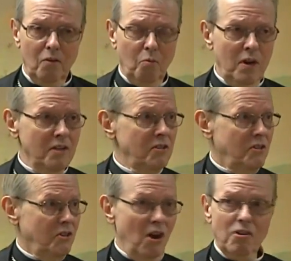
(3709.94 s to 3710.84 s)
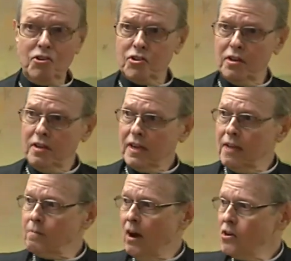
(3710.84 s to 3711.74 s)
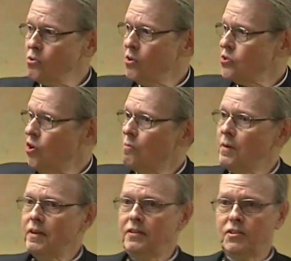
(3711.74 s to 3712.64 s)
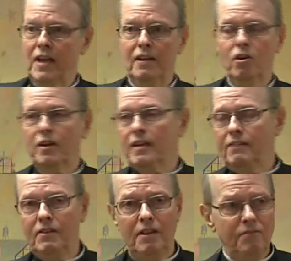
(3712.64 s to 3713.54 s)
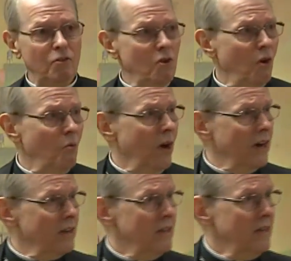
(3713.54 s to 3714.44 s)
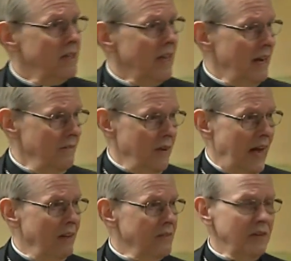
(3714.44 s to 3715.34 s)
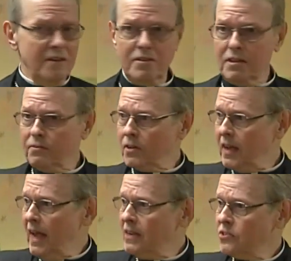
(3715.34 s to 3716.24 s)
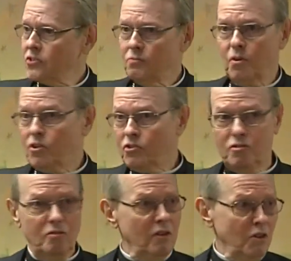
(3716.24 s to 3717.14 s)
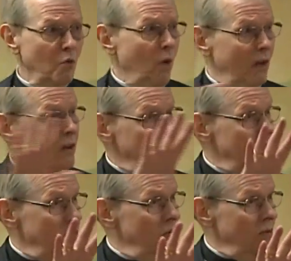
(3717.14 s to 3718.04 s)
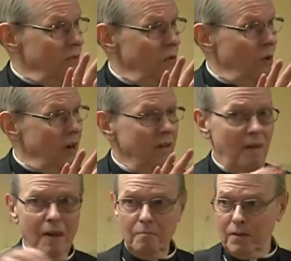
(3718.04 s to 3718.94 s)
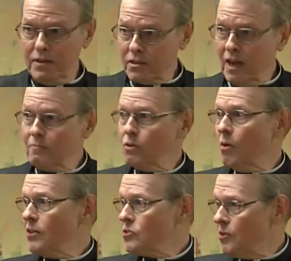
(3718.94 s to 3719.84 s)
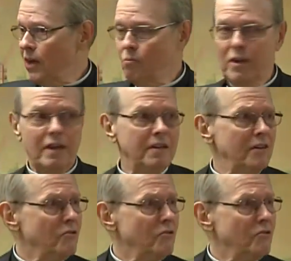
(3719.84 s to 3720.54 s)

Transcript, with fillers: we as a church keep our doors open and say, look, even if you don't want to get involved in a civil case, which you're welcome to do if you want, please come to us so that we can